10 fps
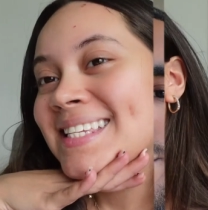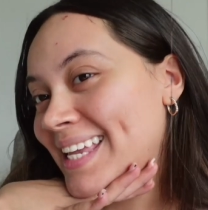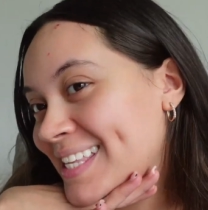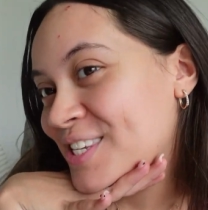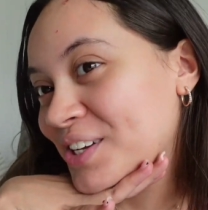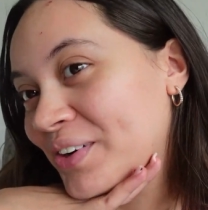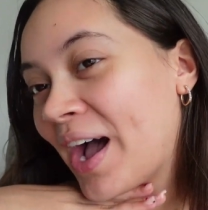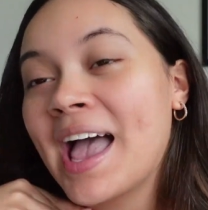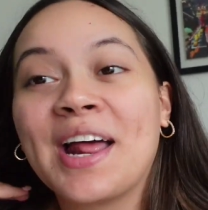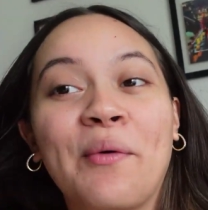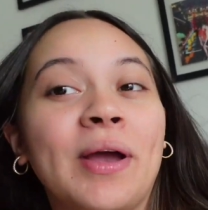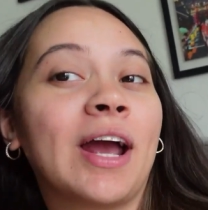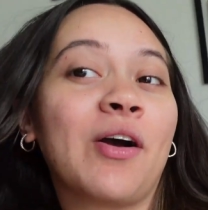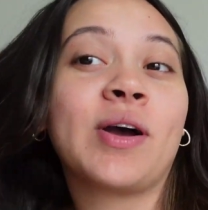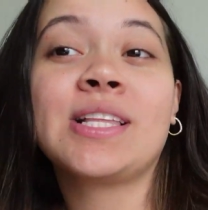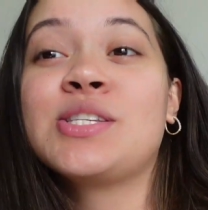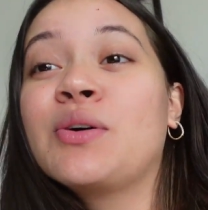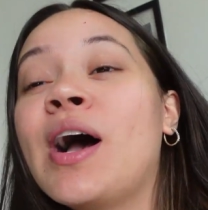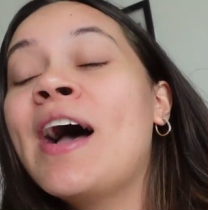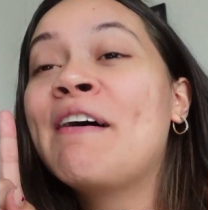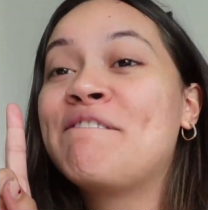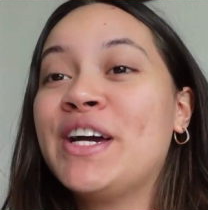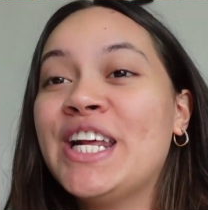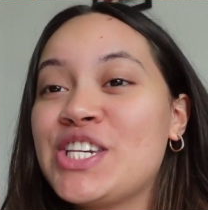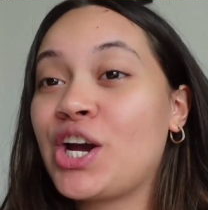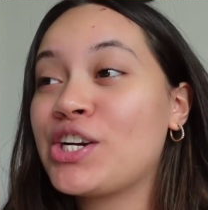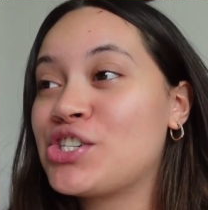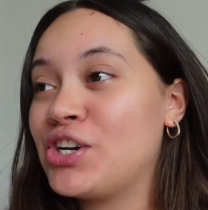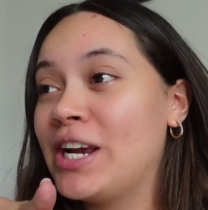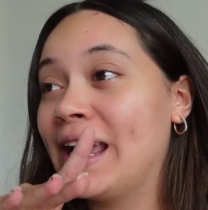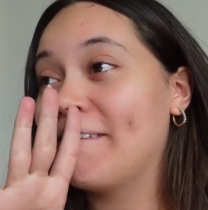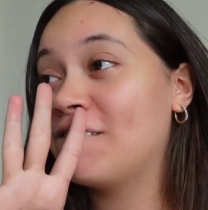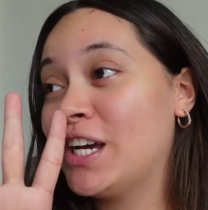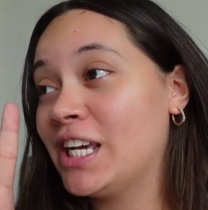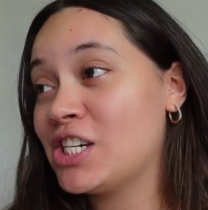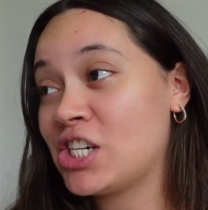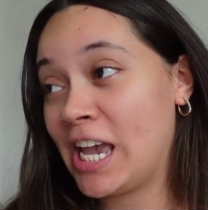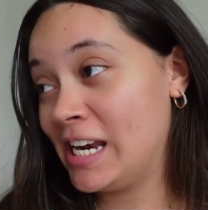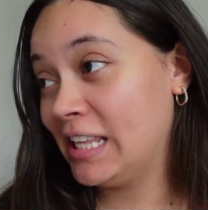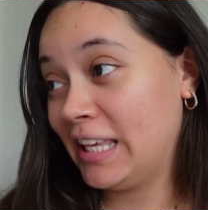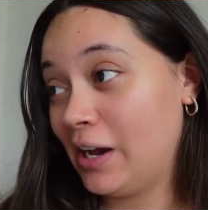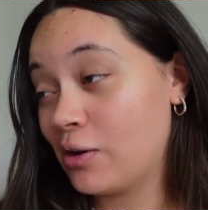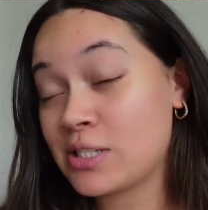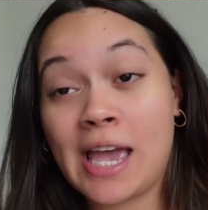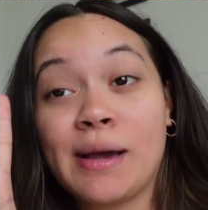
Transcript: It's day two, and we are going to finish our tree and finish anything else.